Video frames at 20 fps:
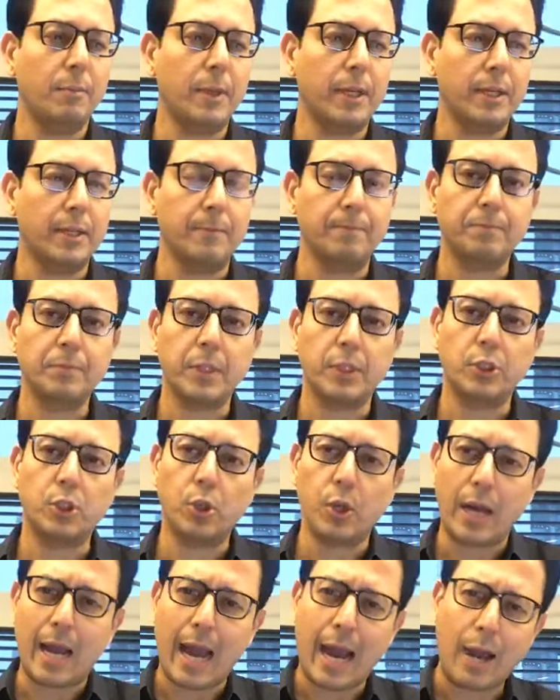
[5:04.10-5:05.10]
better
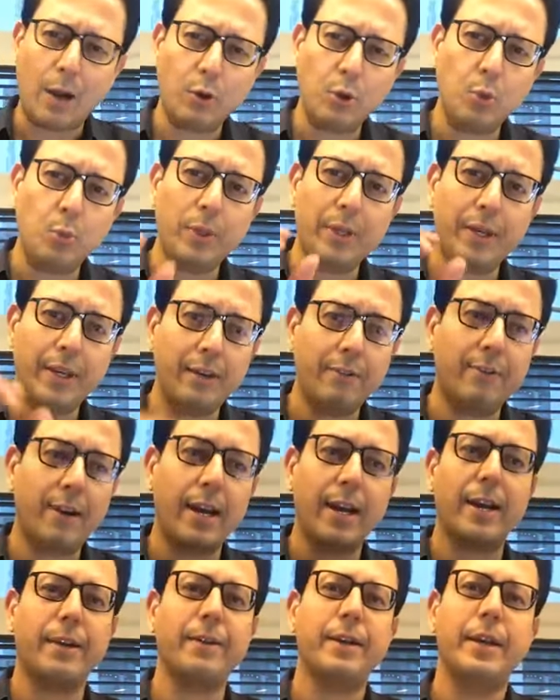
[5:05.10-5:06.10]
so how do we
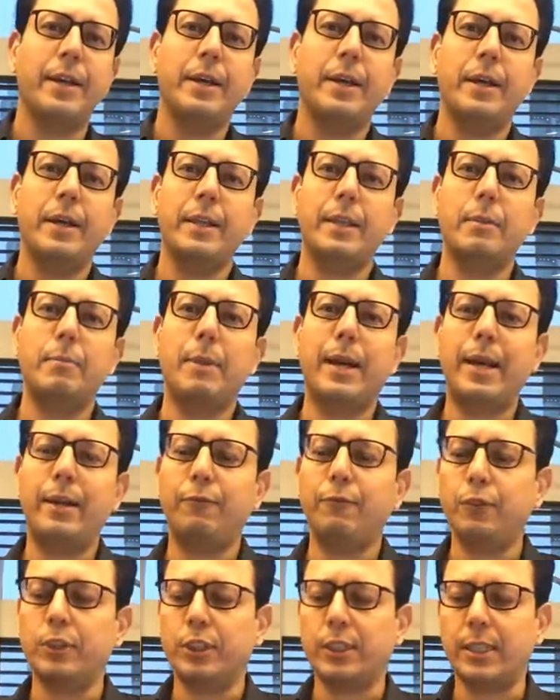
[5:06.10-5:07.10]
rewire the mind
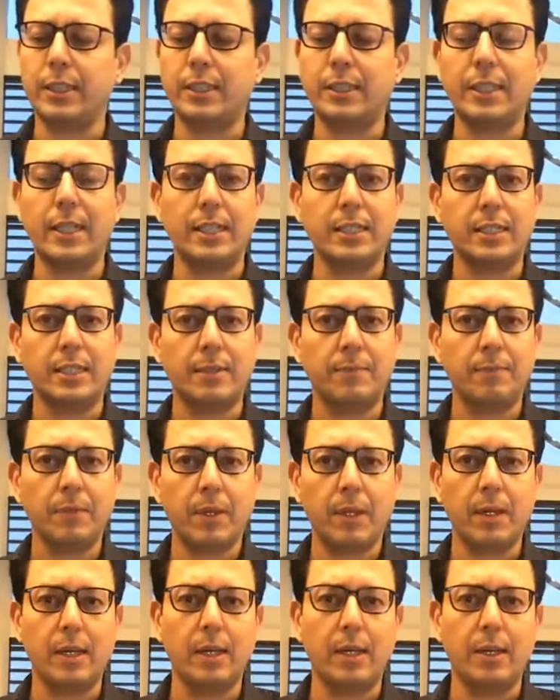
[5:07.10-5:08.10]
for success
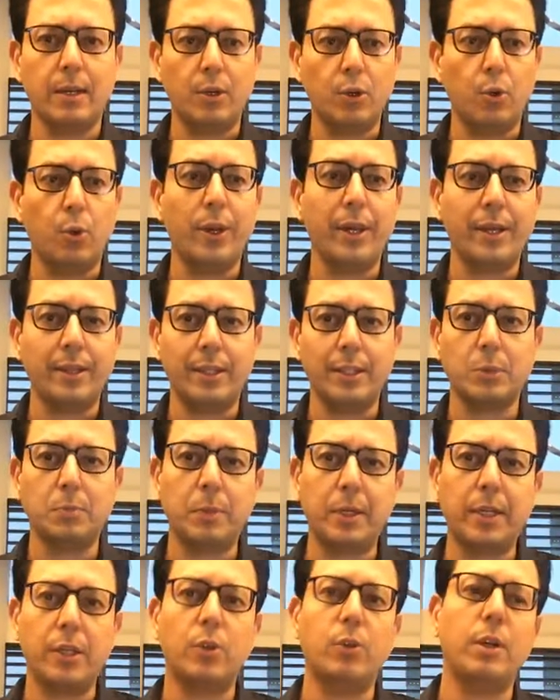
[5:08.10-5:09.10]
uh, knowing this
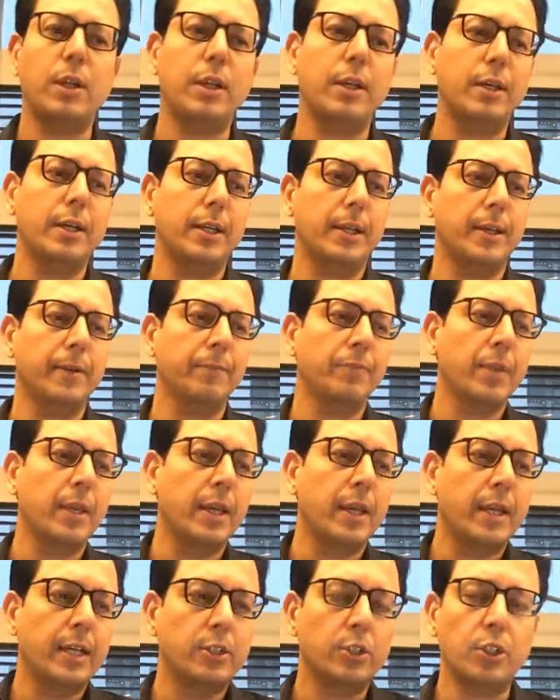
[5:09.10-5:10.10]
particular learning
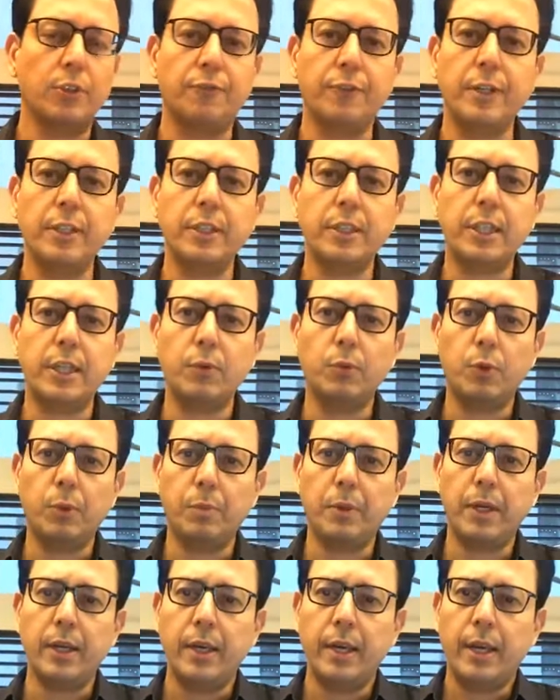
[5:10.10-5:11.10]
so the first thing would
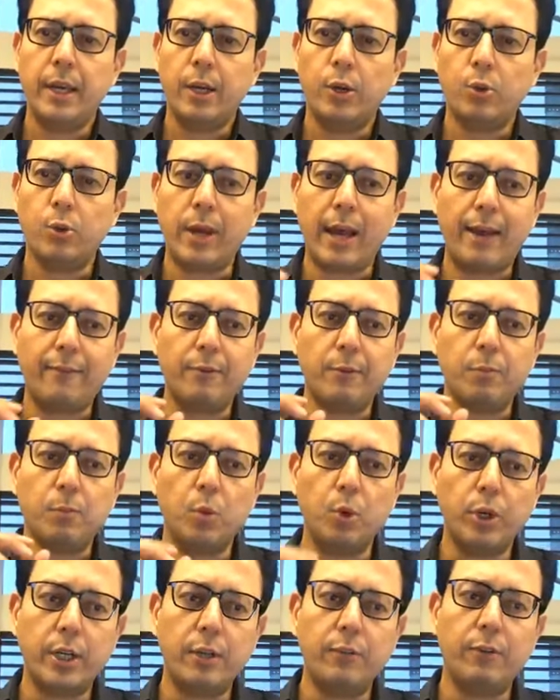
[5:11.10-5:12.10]
be to have a
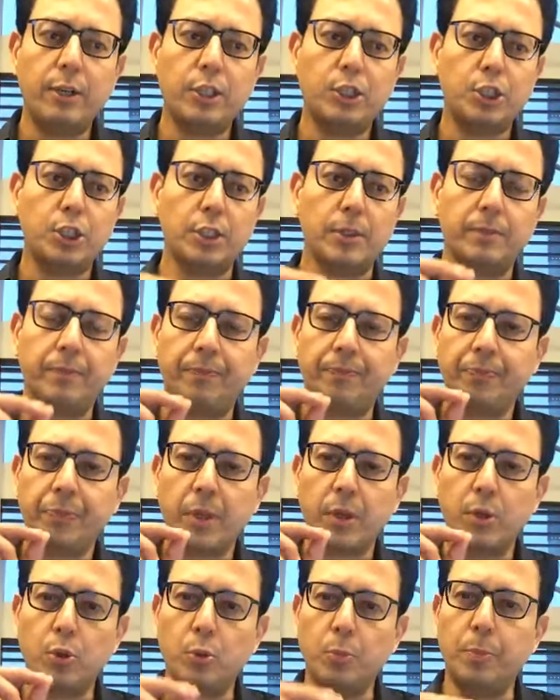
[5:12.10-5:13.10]
motivation
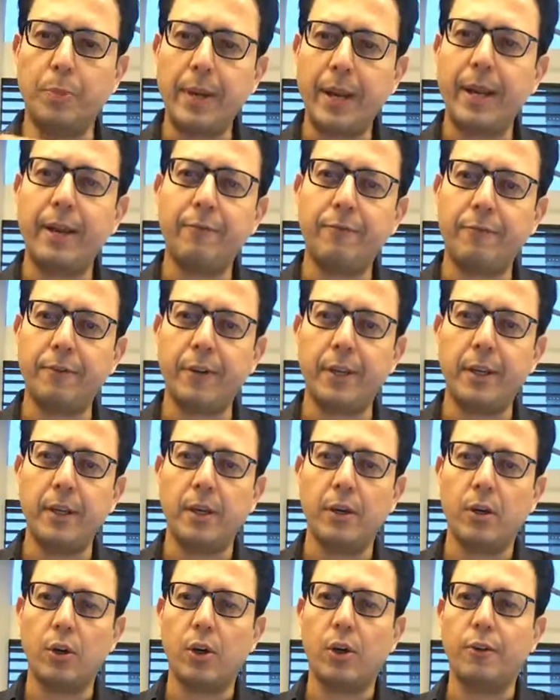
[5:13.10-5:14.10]
to break free
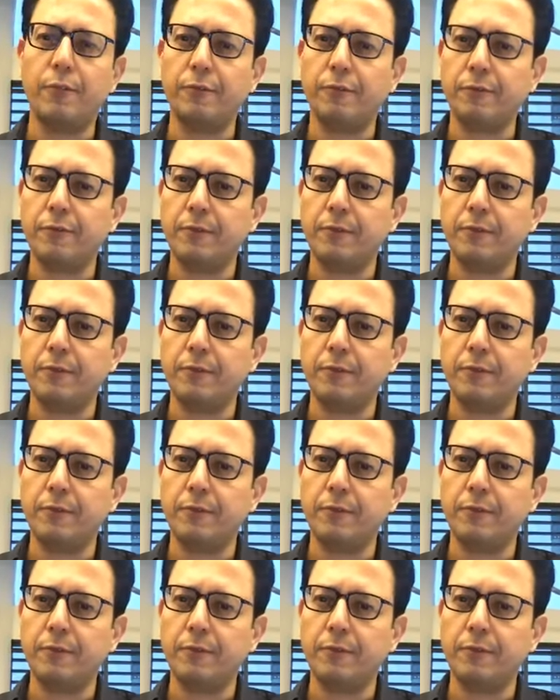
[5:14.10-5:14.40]
of